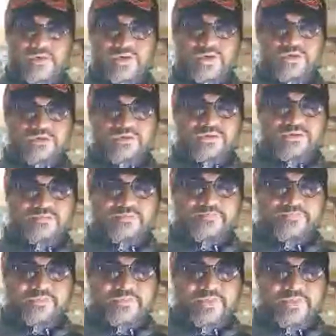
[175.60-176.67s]
wrote
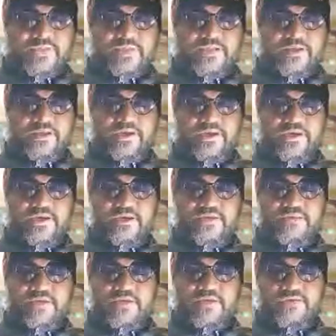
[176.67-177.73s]
in an
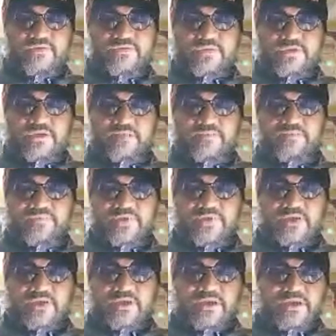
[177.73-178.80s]
early number of the
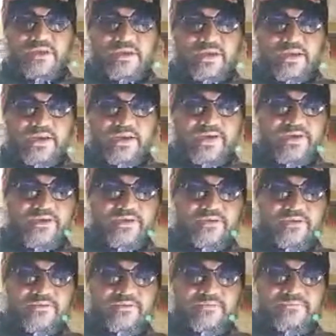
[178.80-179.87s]

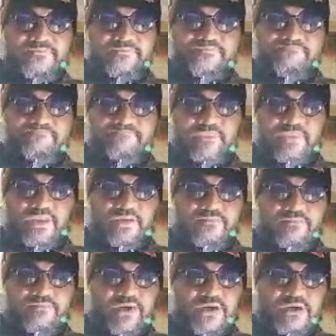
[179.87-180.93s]

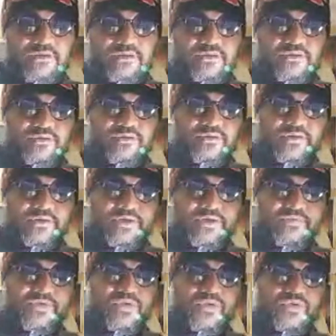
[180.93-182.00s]
Edinburgh
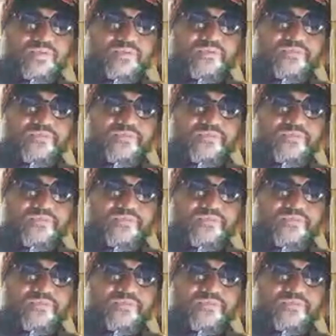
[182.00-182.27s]
Review,